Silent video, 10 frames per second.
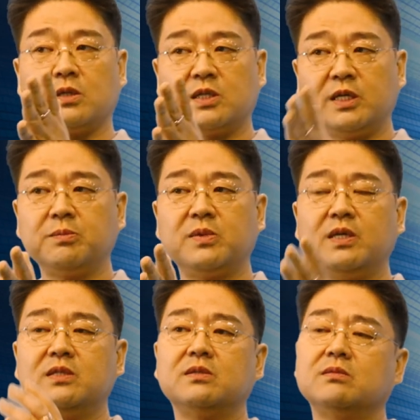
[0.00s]
keep
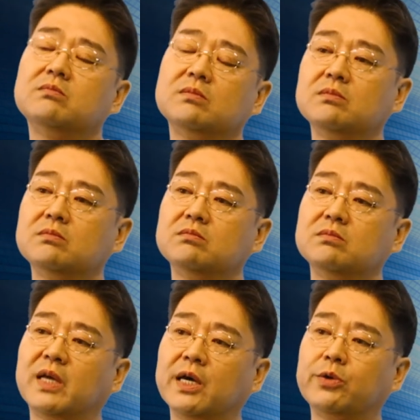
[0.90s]
this
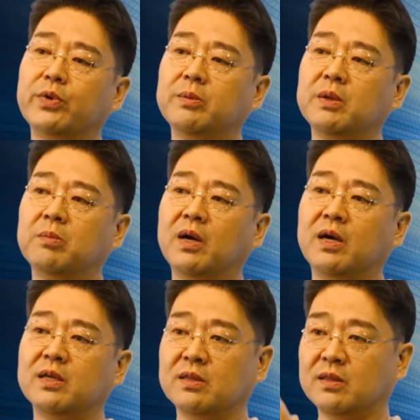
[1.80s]
diagram in
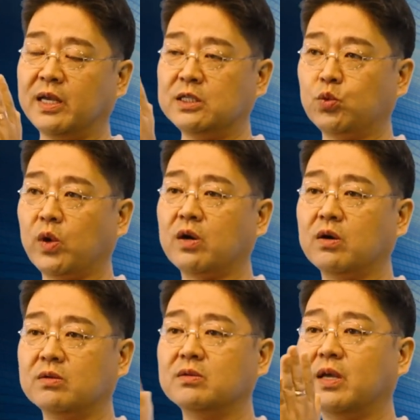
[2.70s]
mind. That's
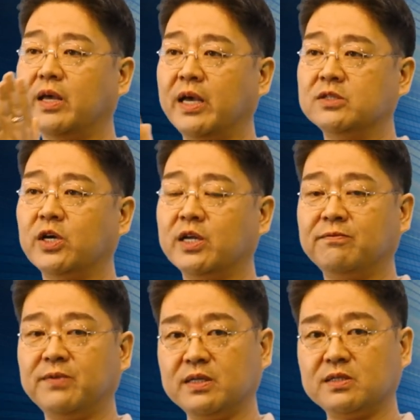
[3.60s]
where
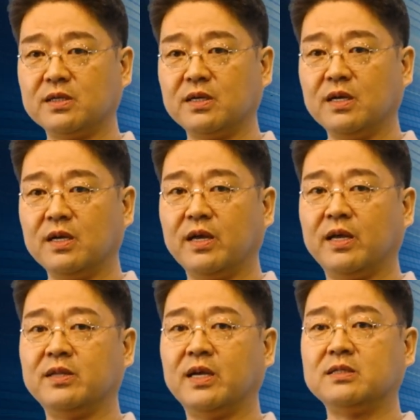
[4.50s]
Agile fits,
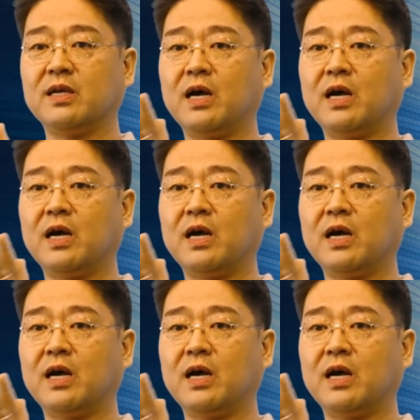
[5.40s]
and that's